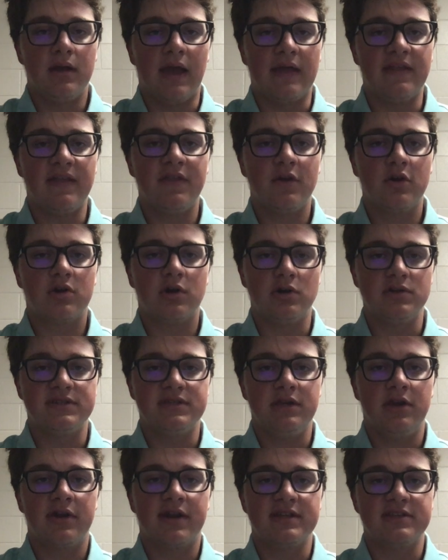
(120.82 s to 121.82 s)
And then they'll close
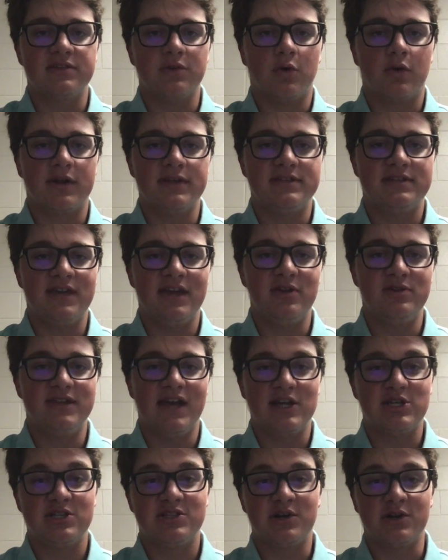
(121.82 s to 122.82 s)
the year against Oregon State, who's
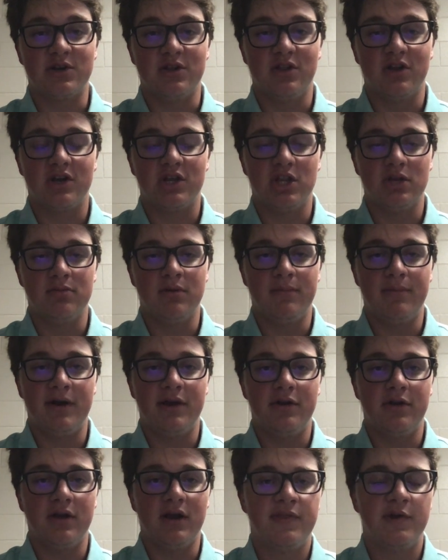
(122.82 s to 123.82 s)
actually starting to look a little bit
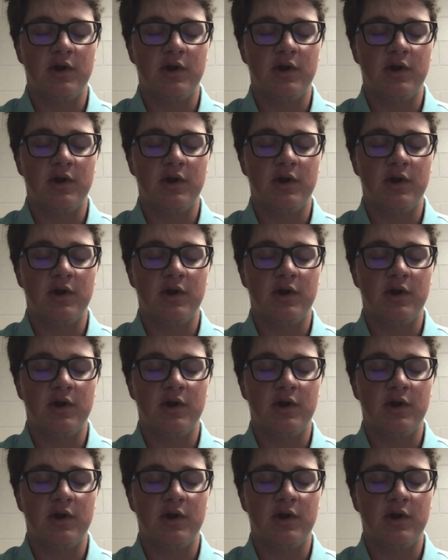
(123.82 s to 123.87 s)
better.